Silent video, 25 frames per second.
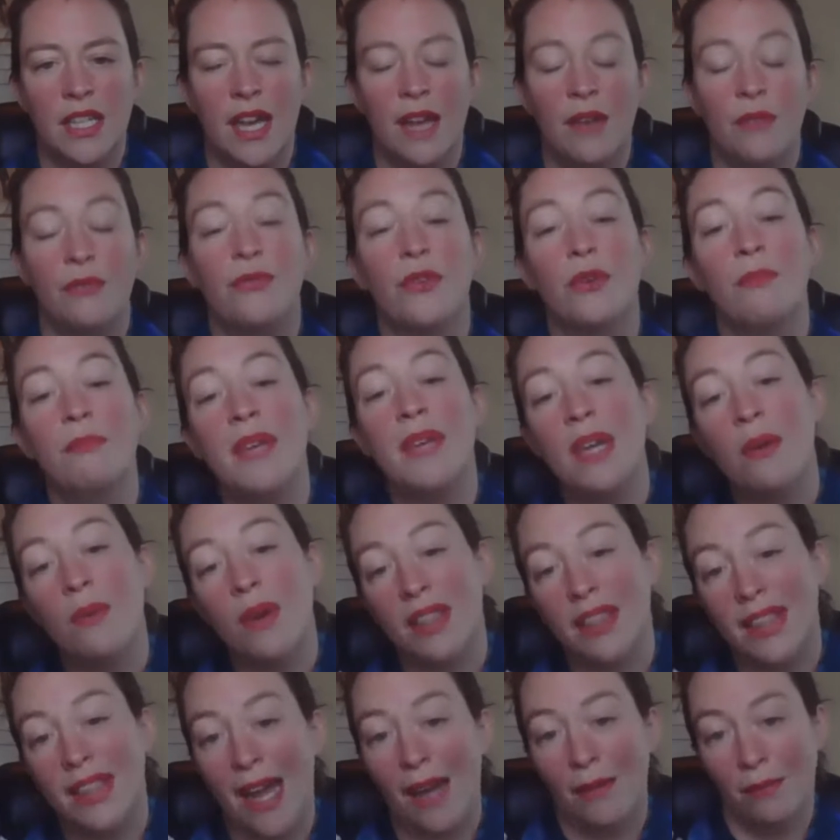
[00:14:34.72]
And for me,
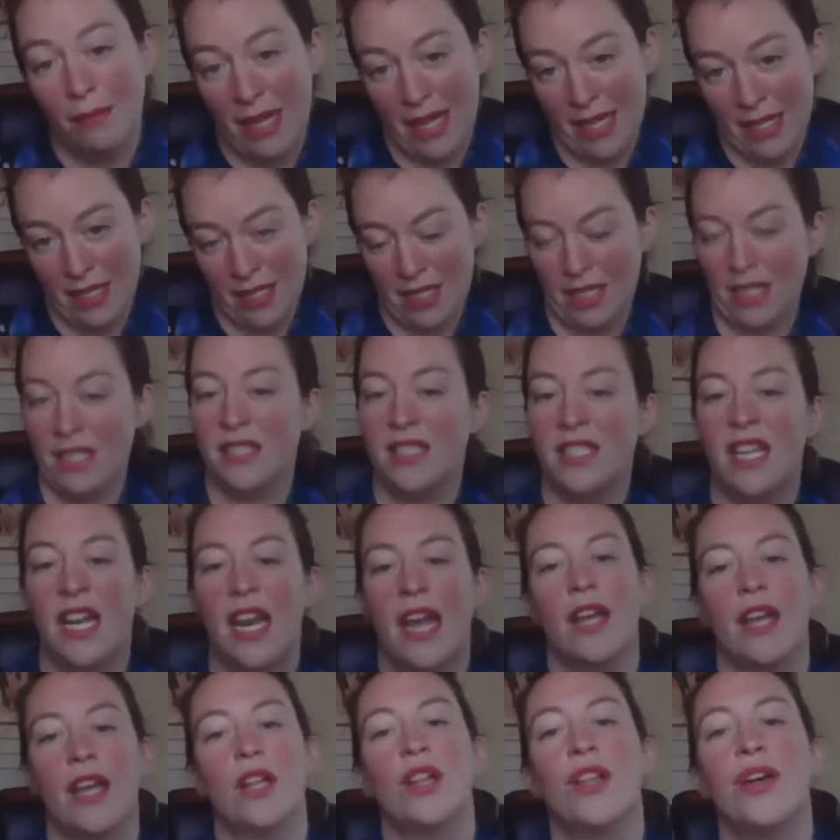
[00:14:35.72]
what that meant is
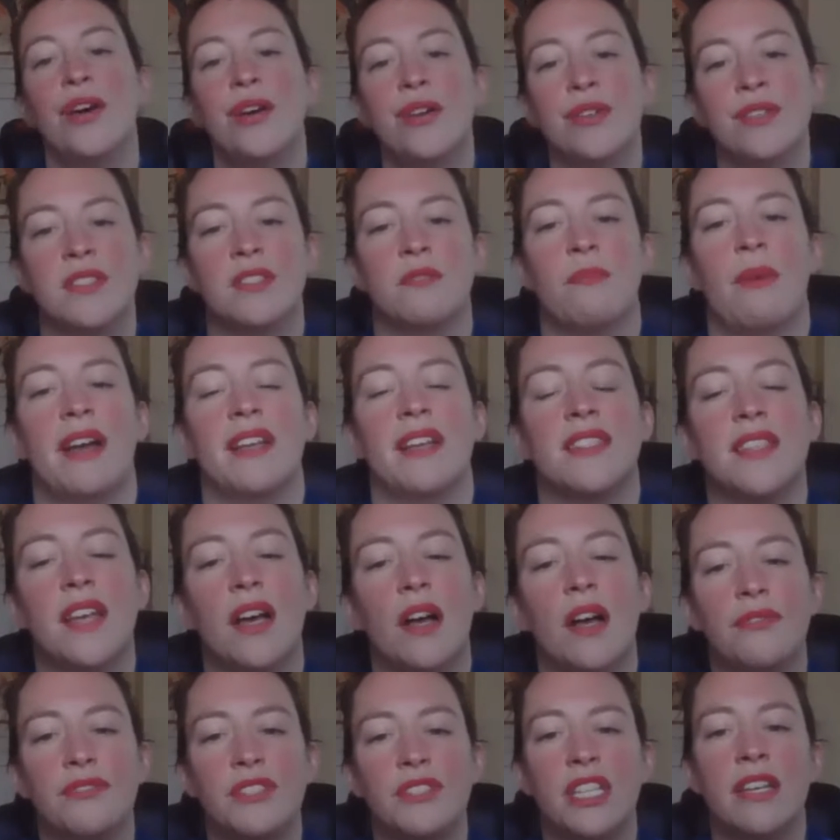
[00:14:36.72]
that I closed
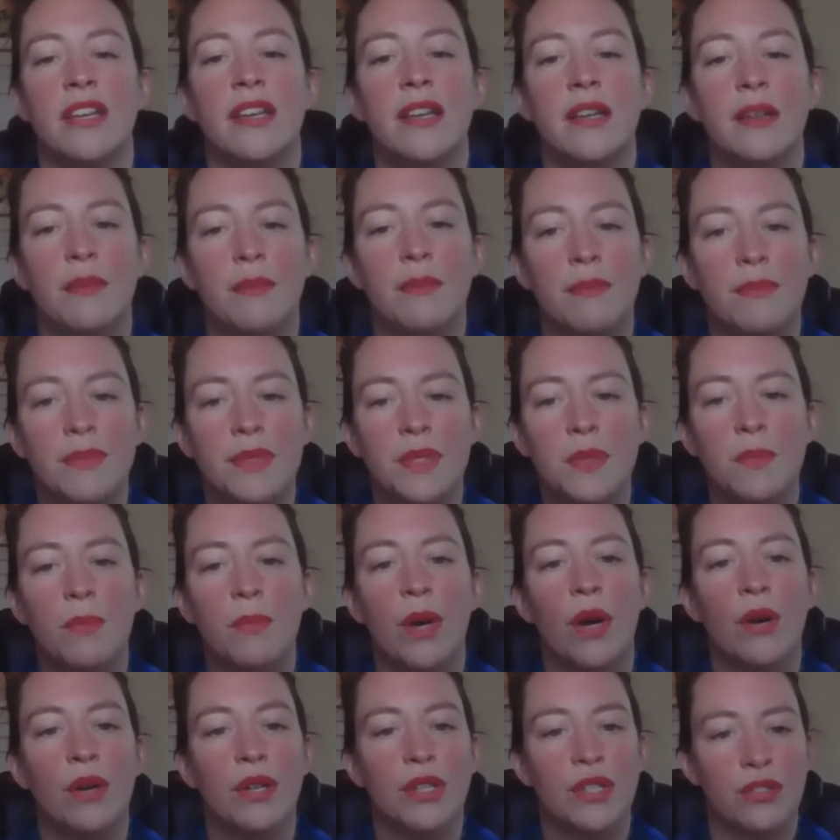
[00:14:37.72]
myself to hymns,
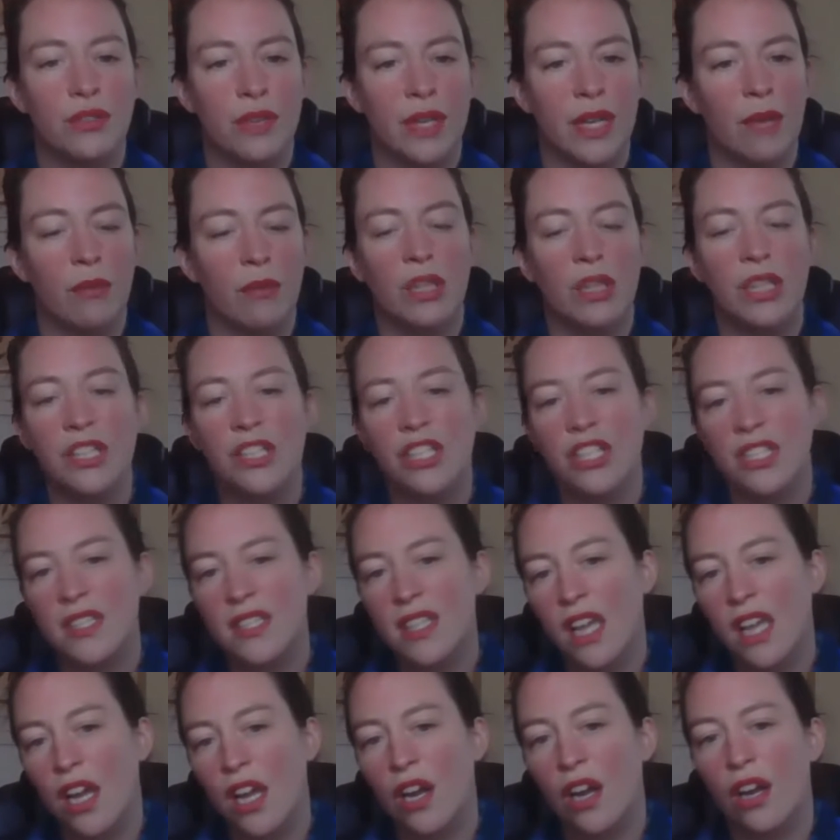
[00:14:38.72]
poetry, religious
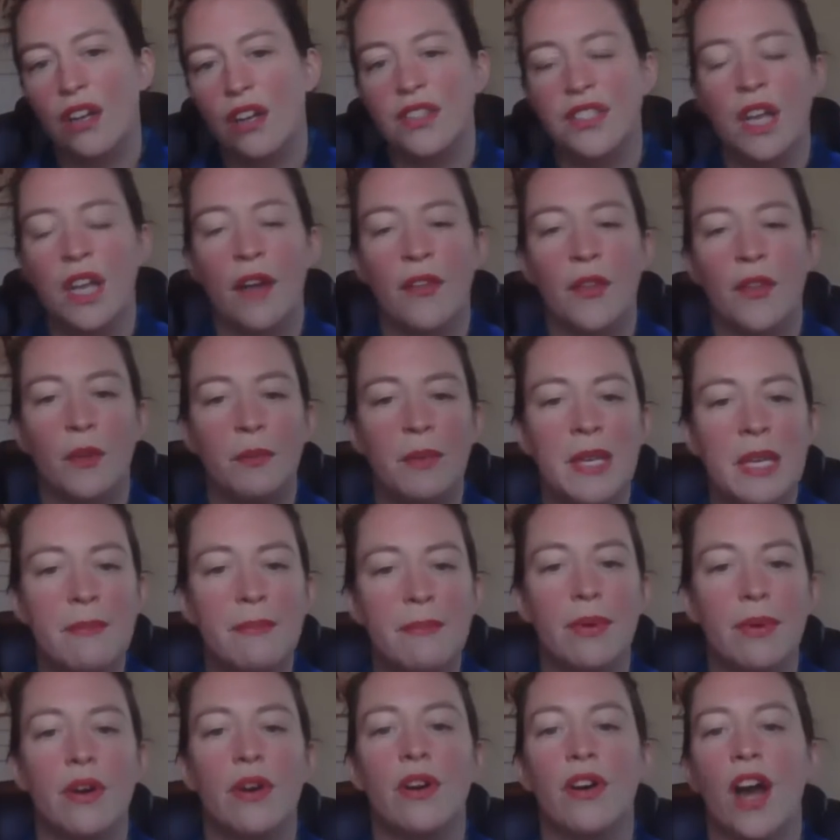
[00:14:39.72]
thinkers, other
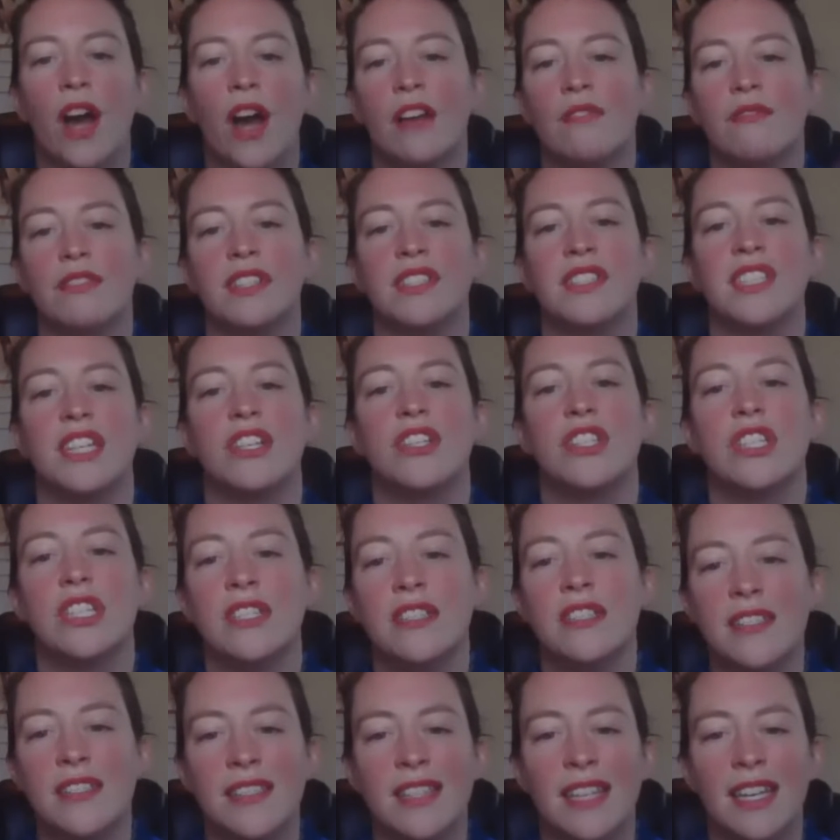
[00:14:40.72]
people,
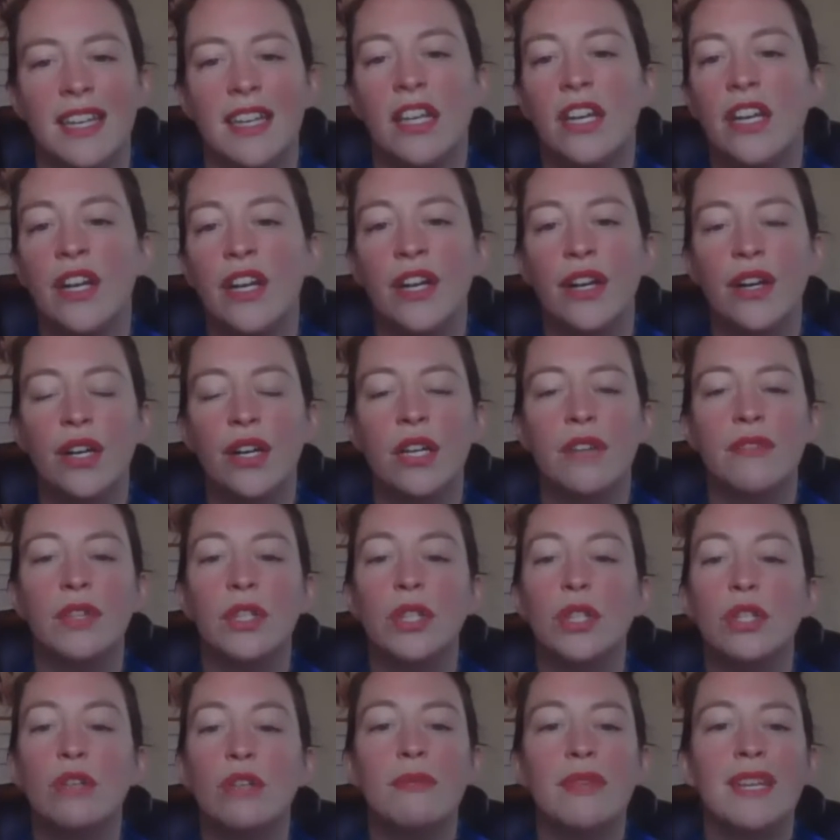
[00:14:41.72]
conversations that could have
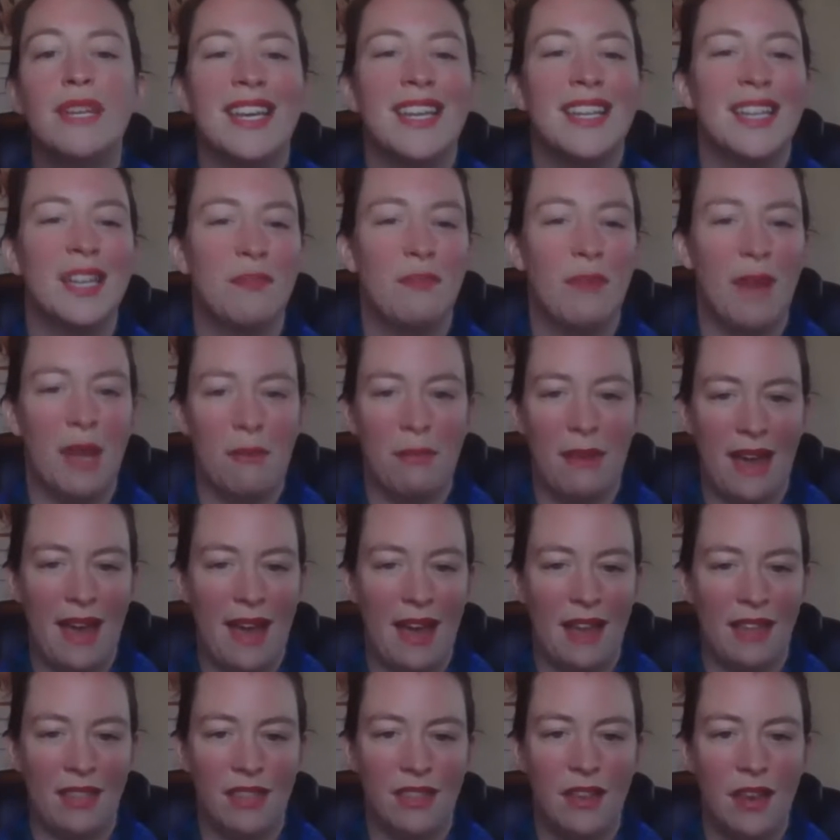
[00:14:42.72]
illuminated my
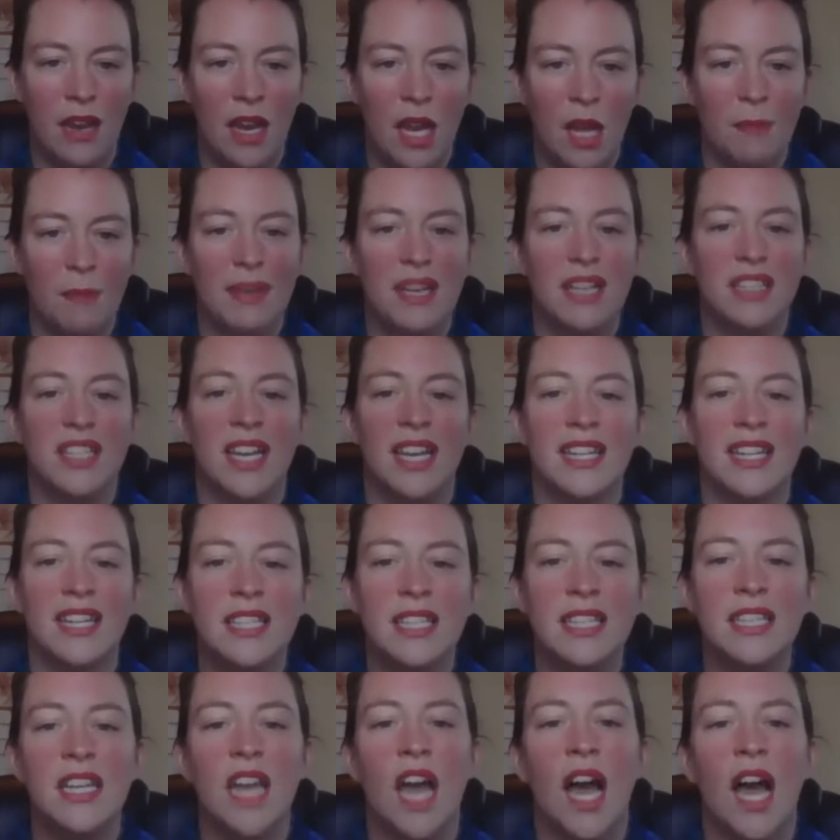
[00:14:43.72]
path because I
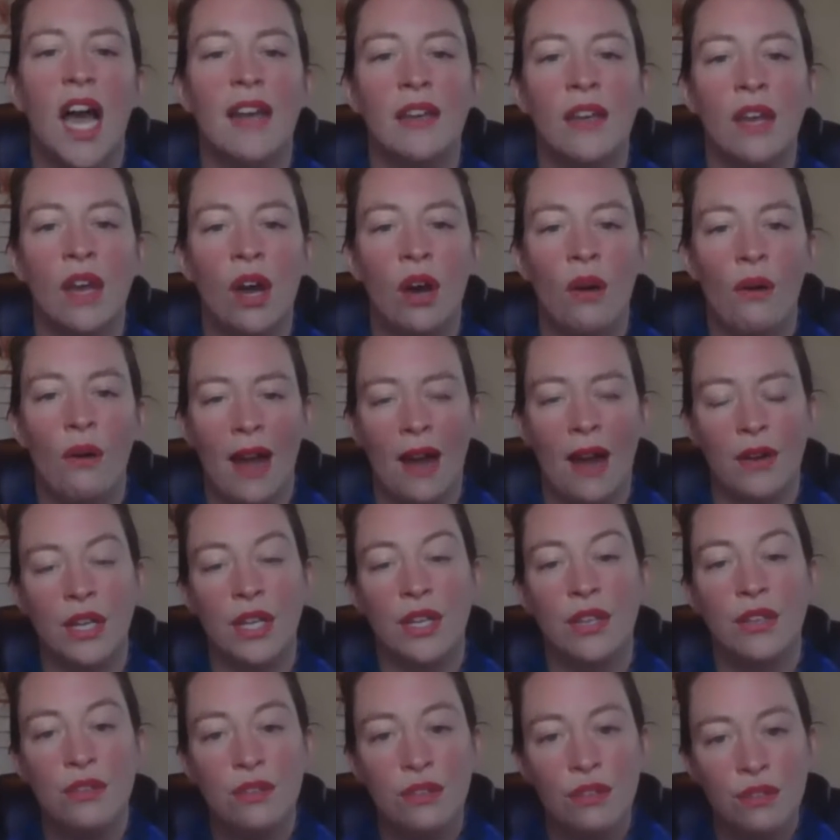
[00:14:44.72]
did not know how
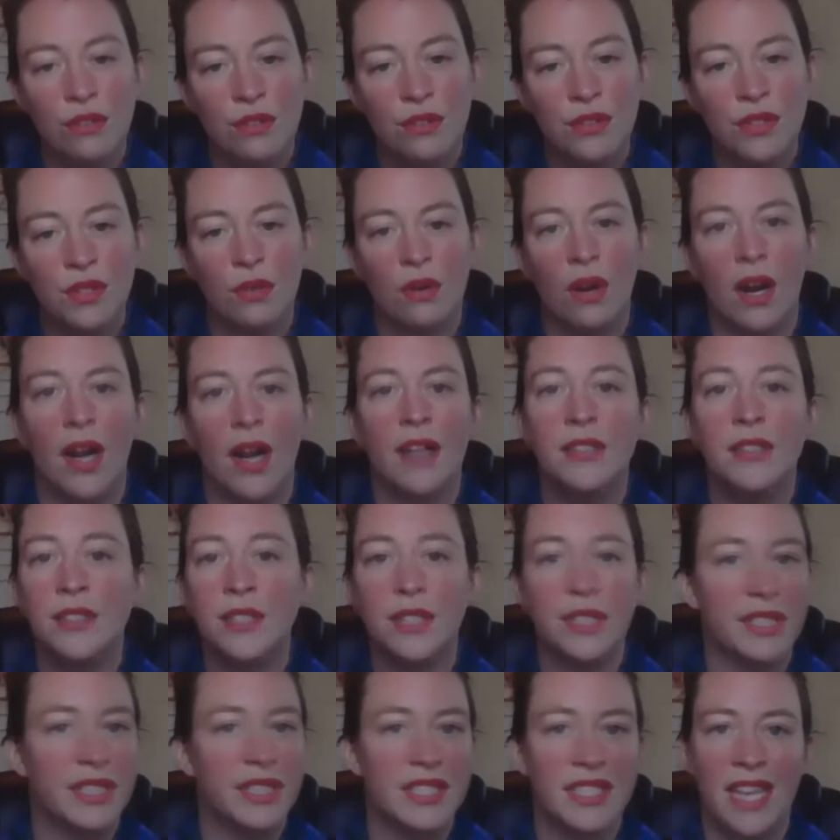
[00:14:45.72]
to use or
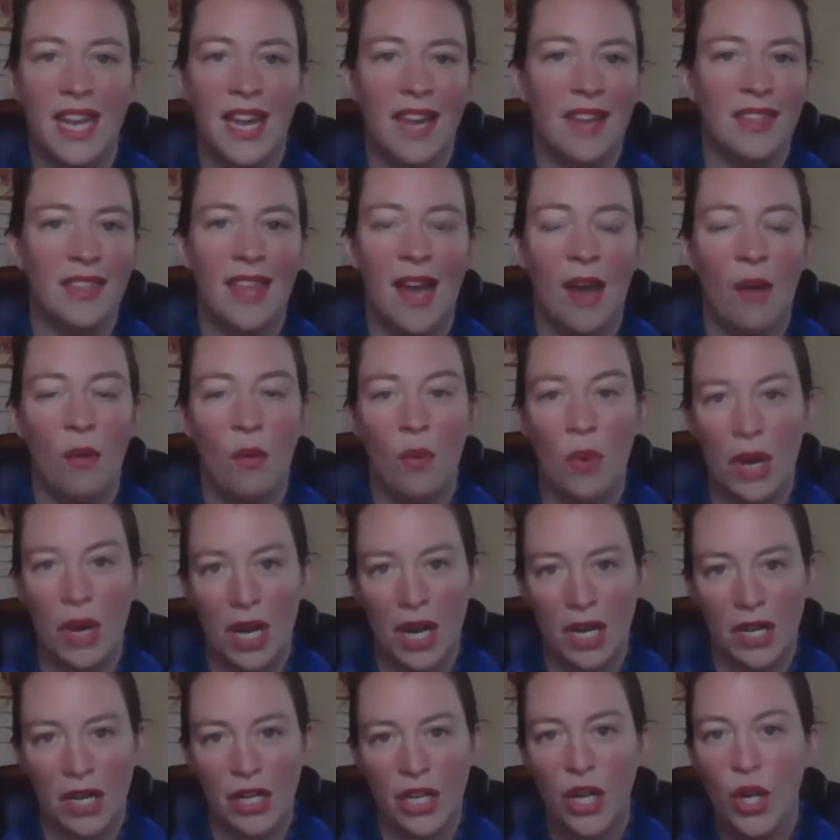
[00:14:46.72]
understand that
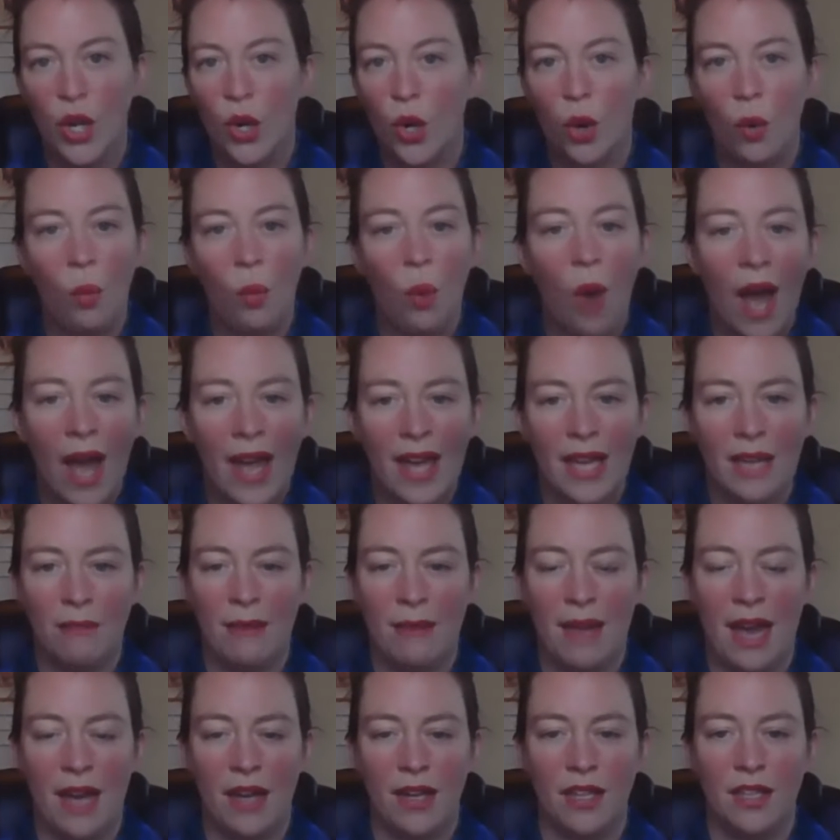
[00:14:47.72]
word or why it
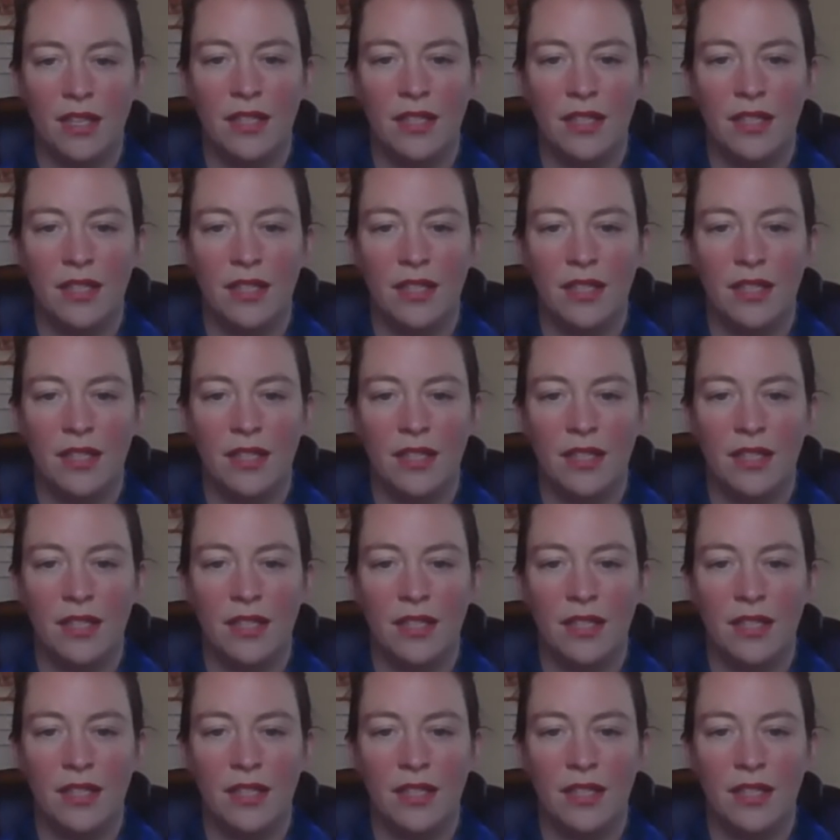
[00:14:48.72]
mattered.